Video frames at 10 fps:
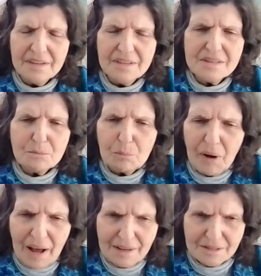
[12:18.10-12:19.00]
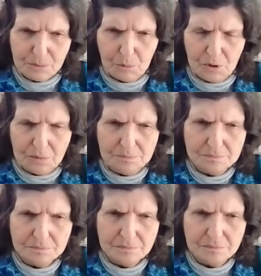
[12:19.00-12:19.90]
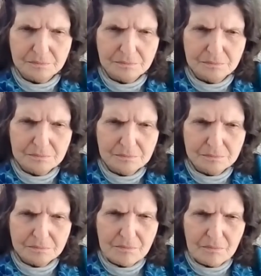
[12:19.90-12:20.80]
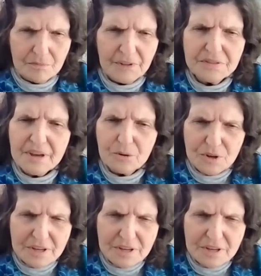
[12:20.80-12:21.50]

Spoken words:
Is it possible that there